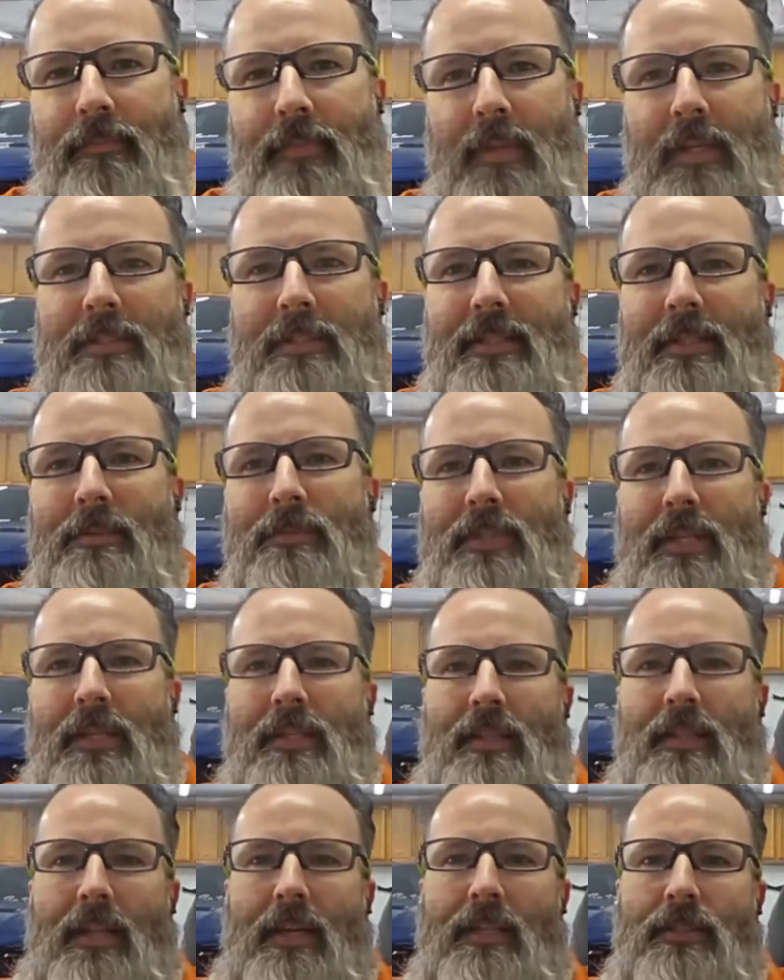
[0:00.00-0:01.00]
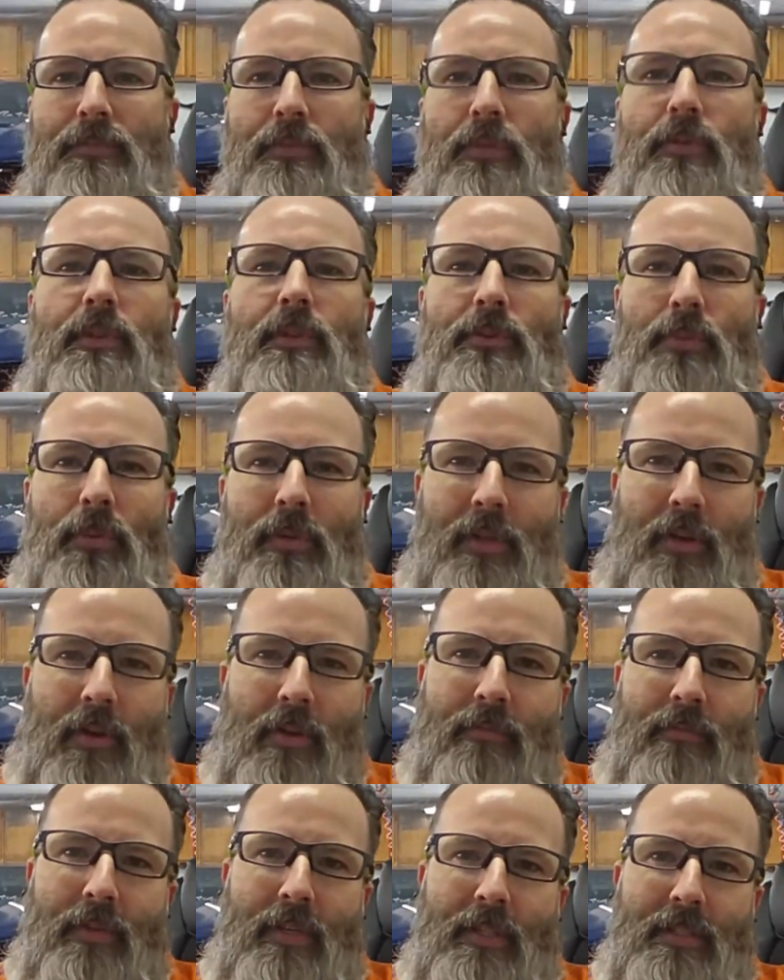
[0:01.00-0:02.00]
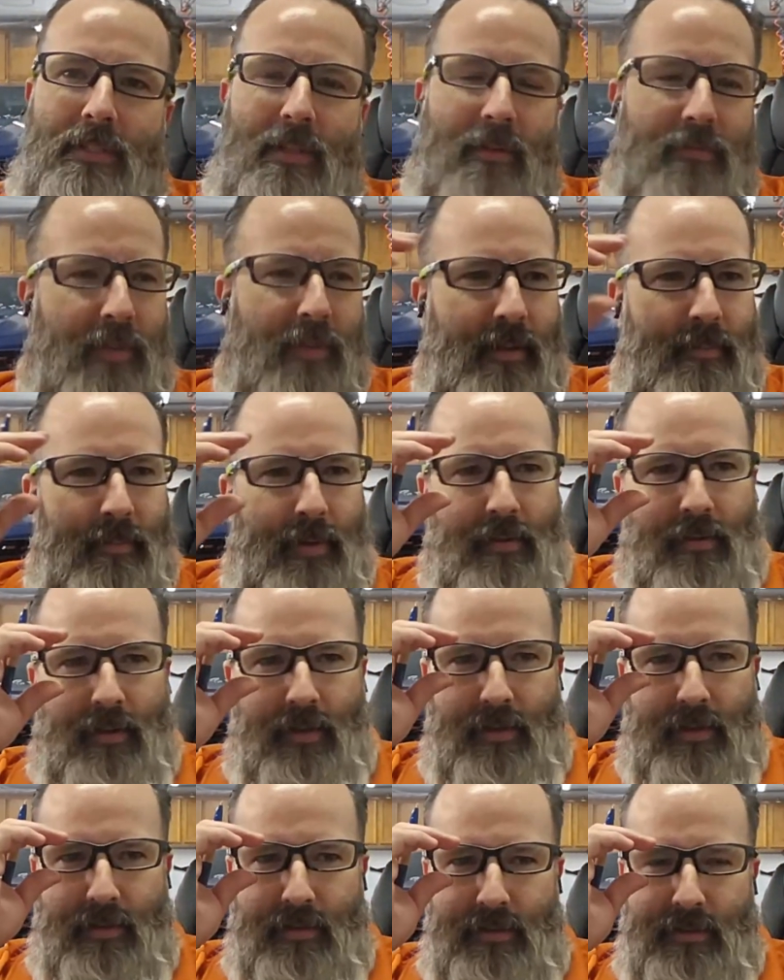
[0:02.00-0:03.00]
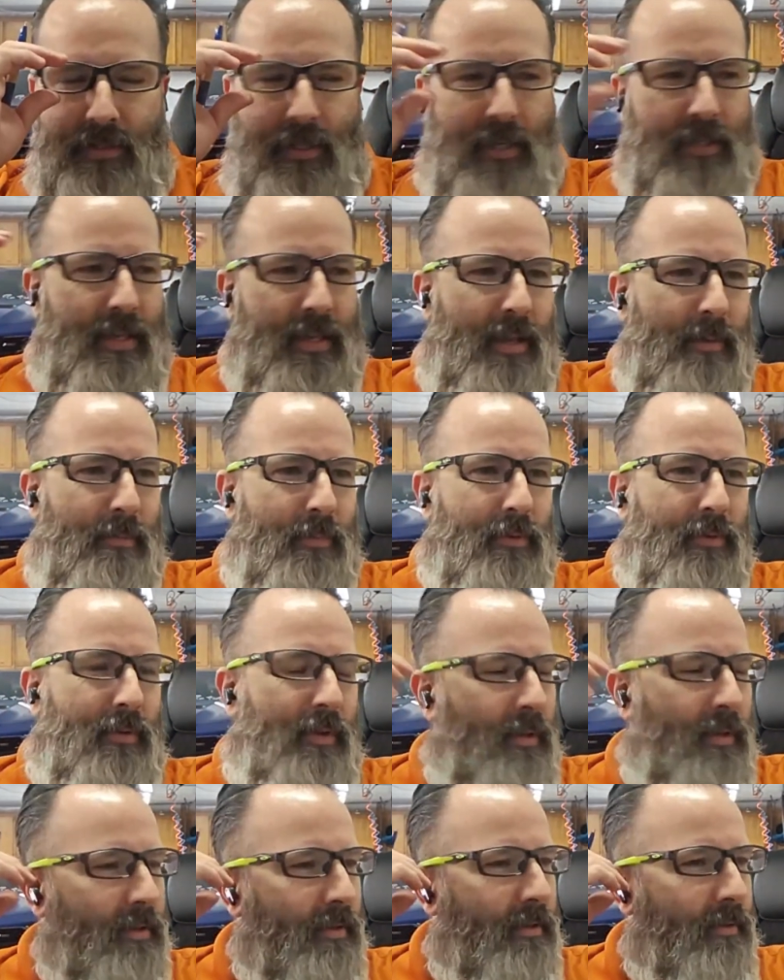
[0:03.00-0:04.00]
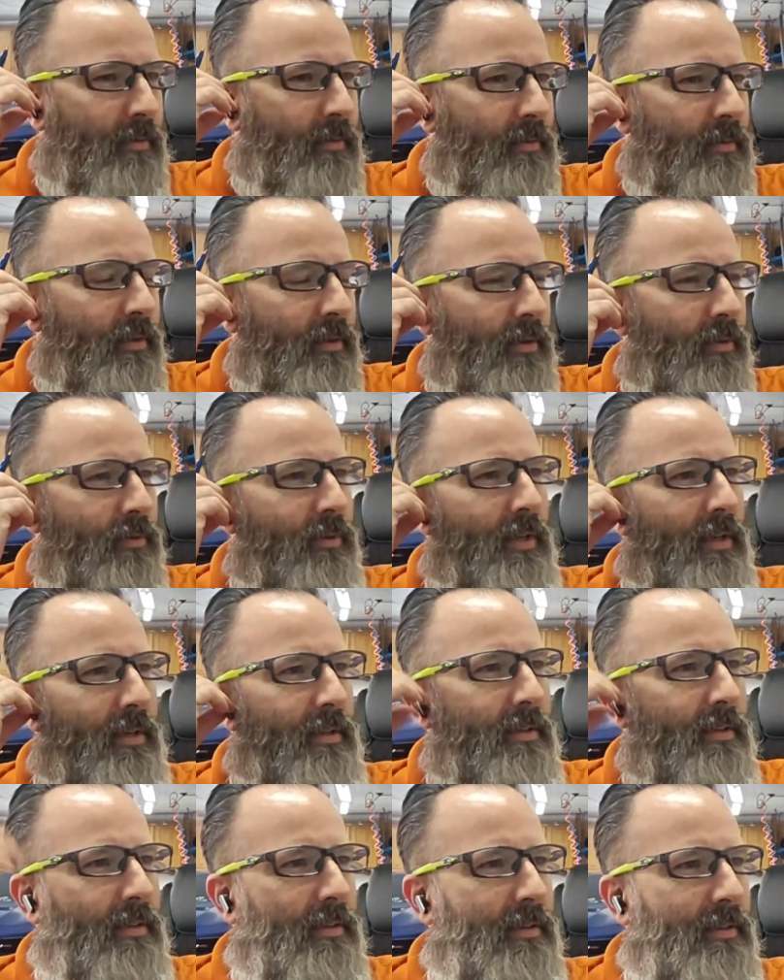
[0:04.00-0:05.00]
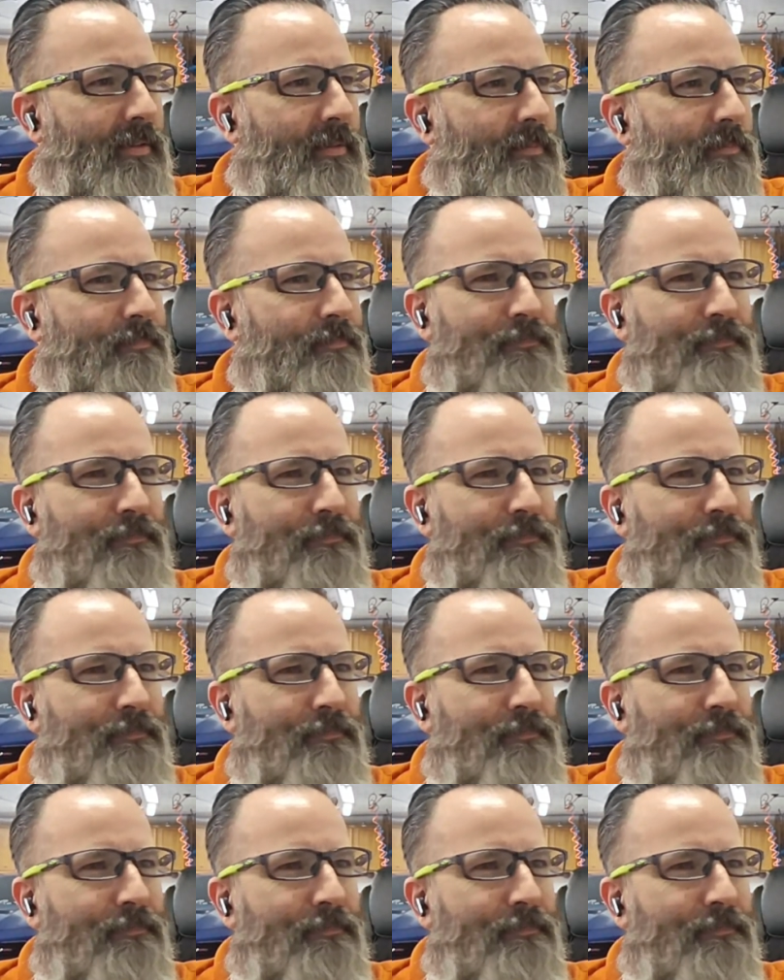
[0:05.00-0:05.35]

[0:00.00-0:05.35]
it seems like the last few years when the RV stuff came out, like Scott Campbell, oh yeah,